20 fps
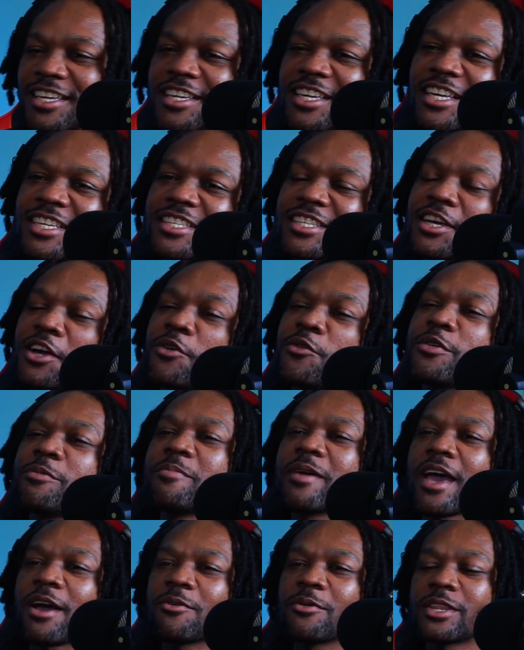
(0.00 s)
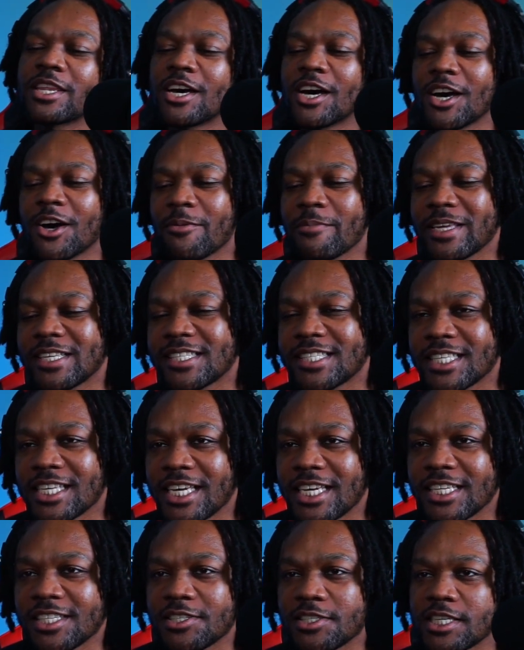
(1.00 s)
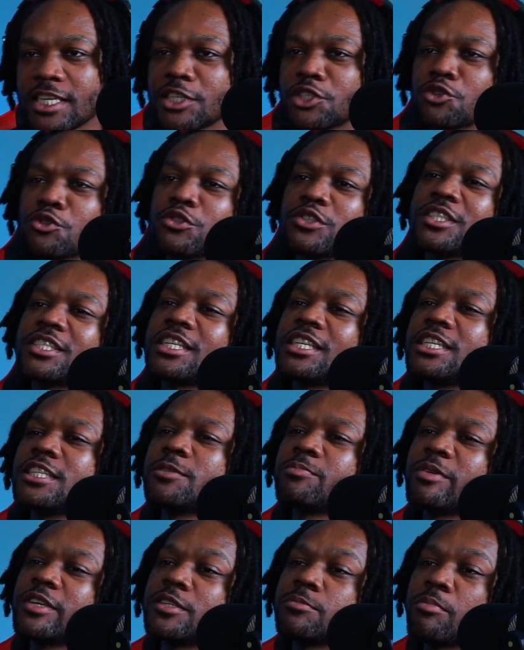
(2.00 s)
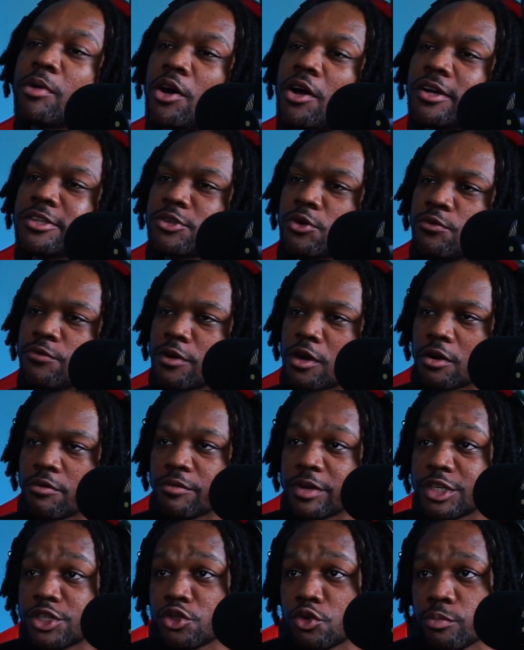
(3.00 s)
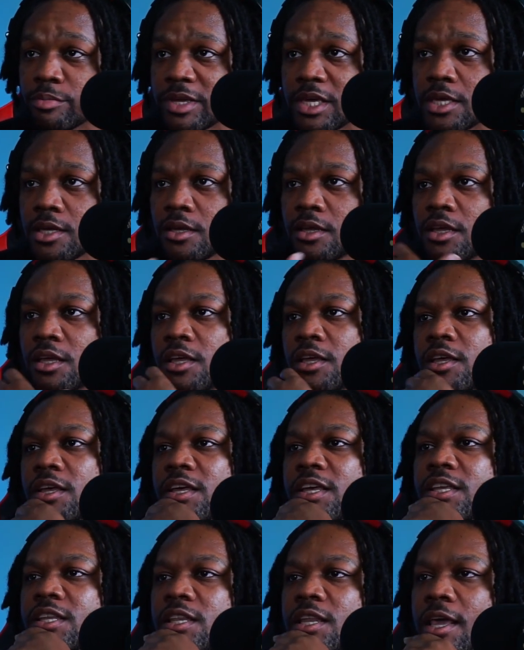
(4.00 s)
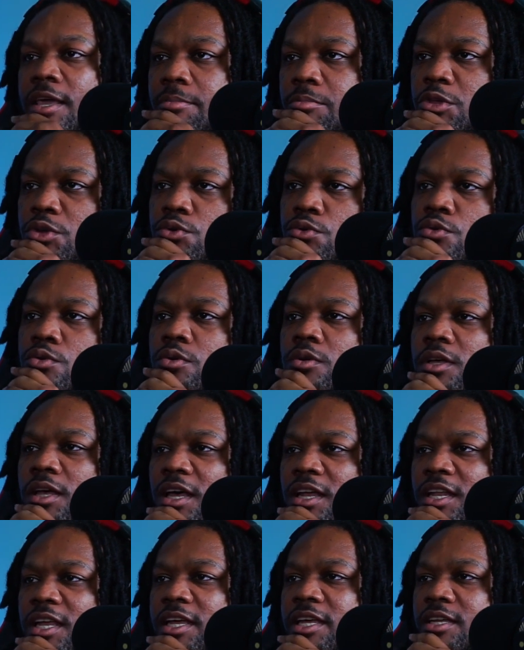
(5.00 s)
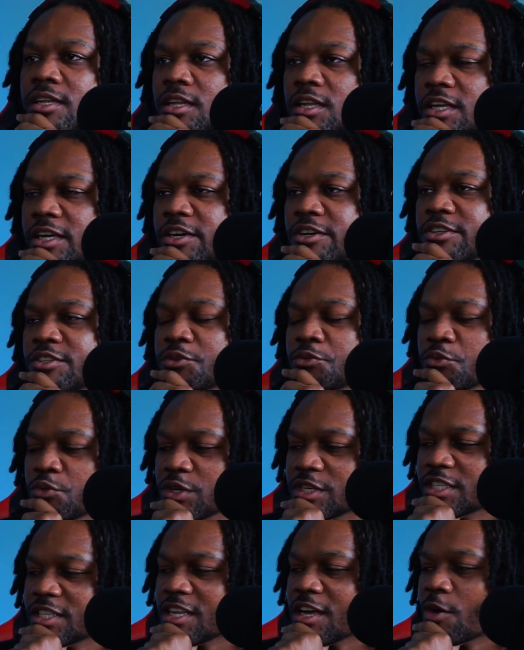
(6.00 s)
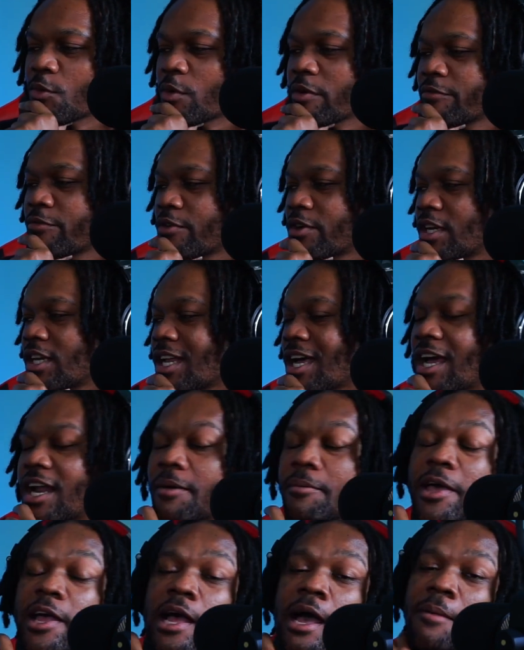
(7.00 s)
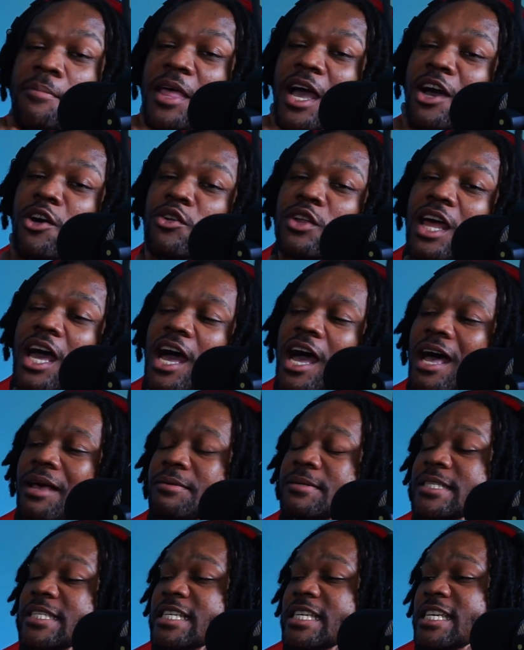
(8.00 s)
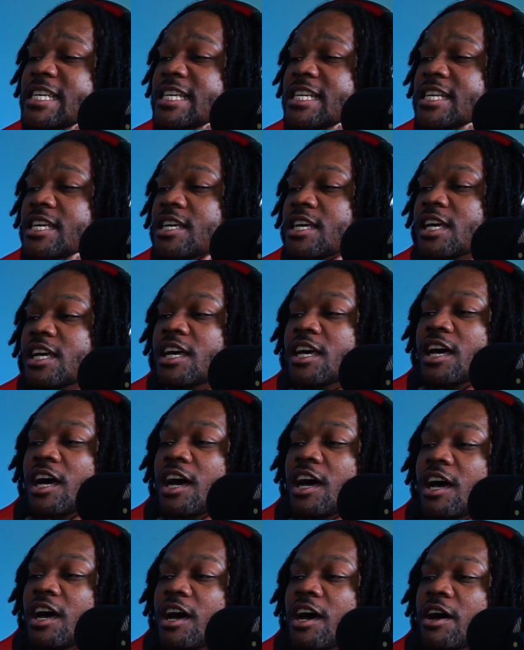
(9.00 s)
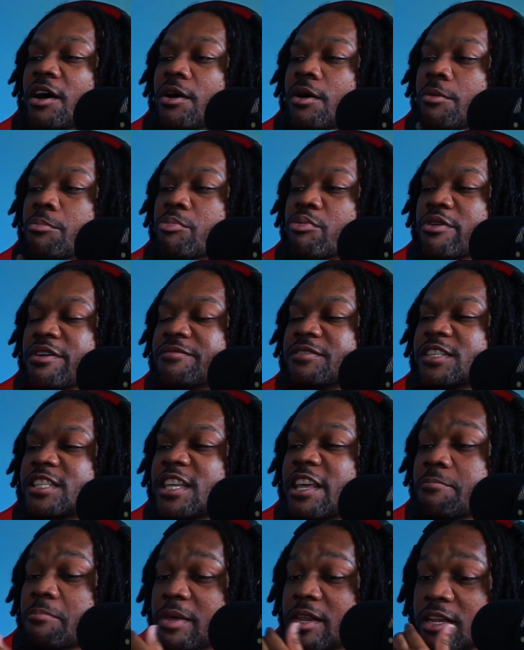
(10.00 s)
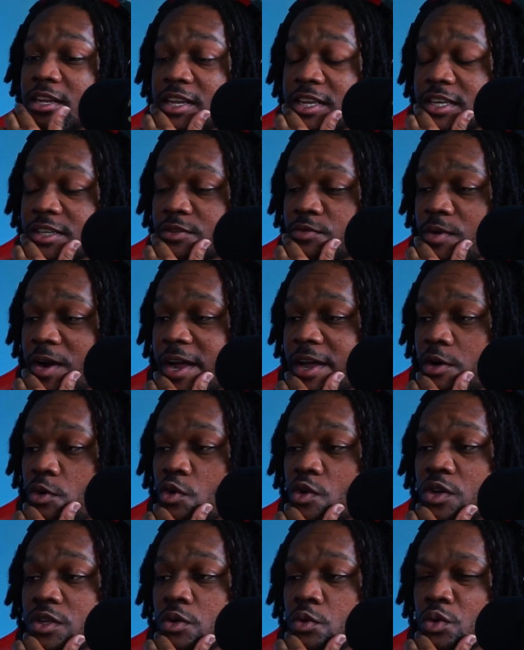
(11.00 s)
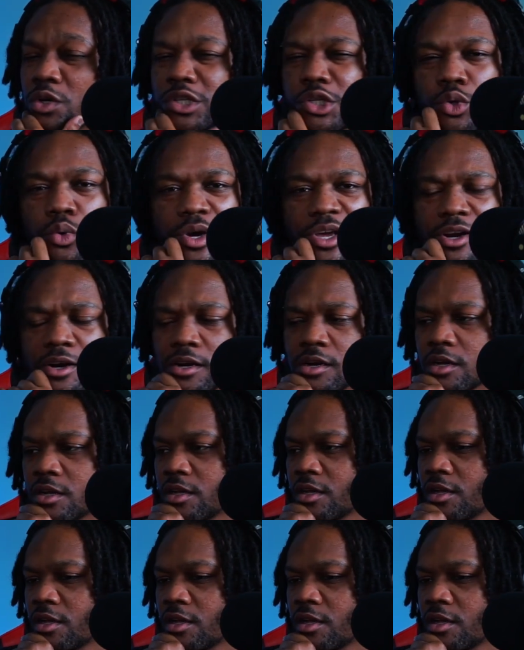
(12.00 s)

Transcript: Yes, sir, we back with the homie Cinch, Central Cee, spits bars over original beat and debut L A. Leakers Freestyle one forty-nine. I mean, I'm not gonna lie, I've seen a, a, a brief snippet of this, right, on, on Twitter.